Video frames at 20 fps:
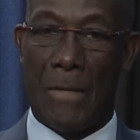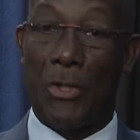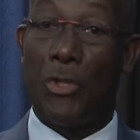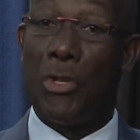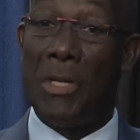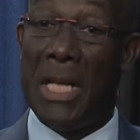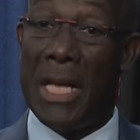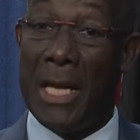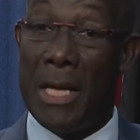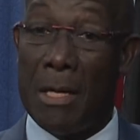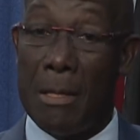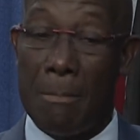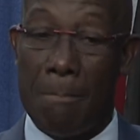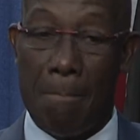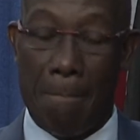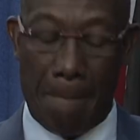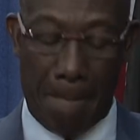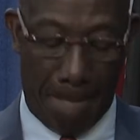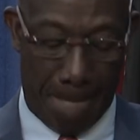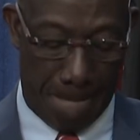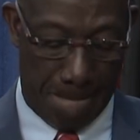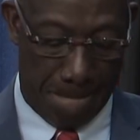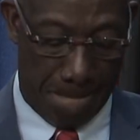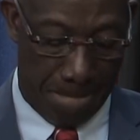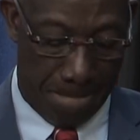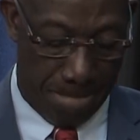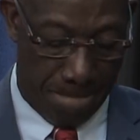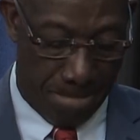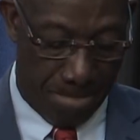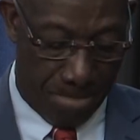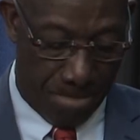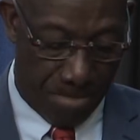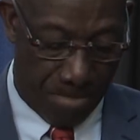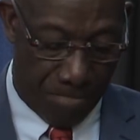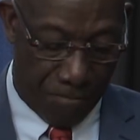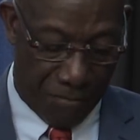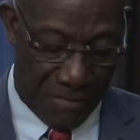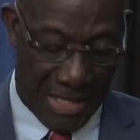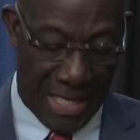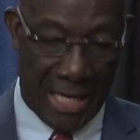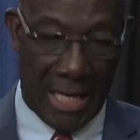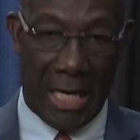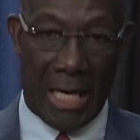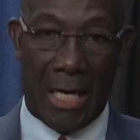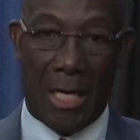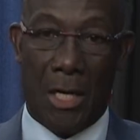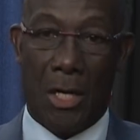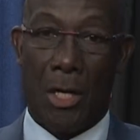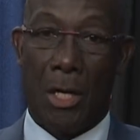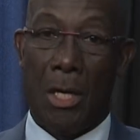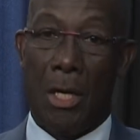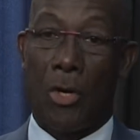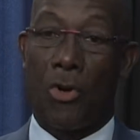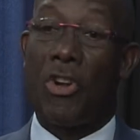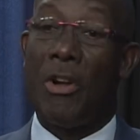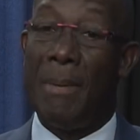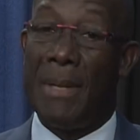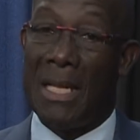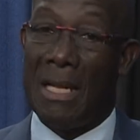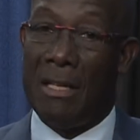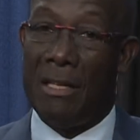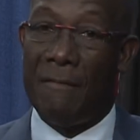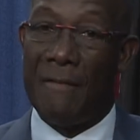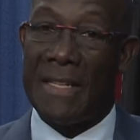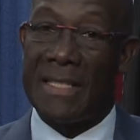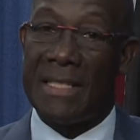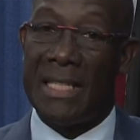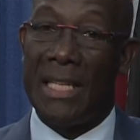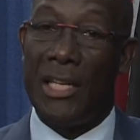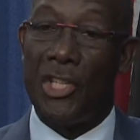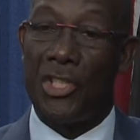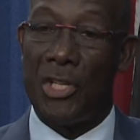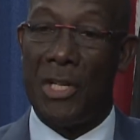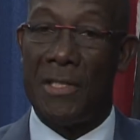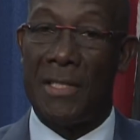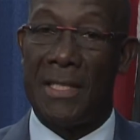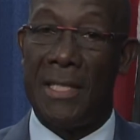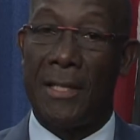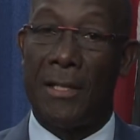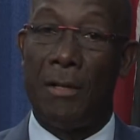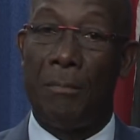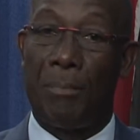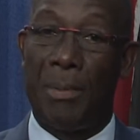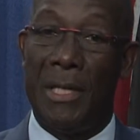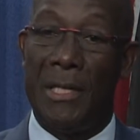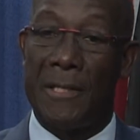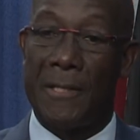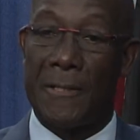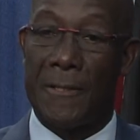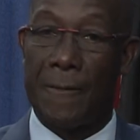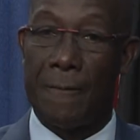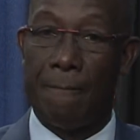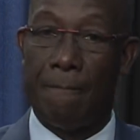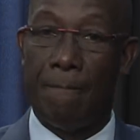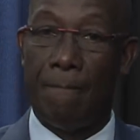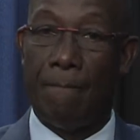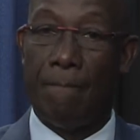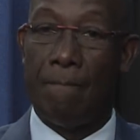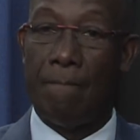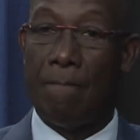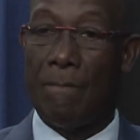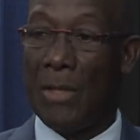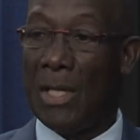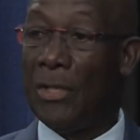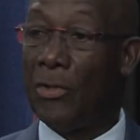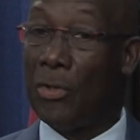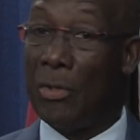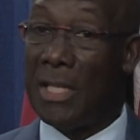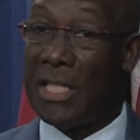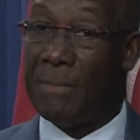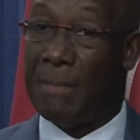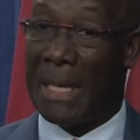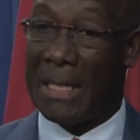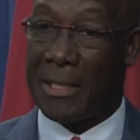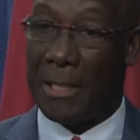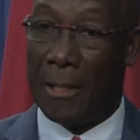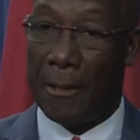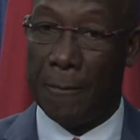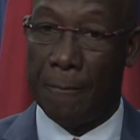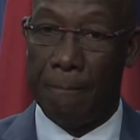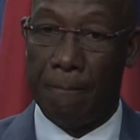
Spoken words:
Today, there are criminal investigations taking place into this matter.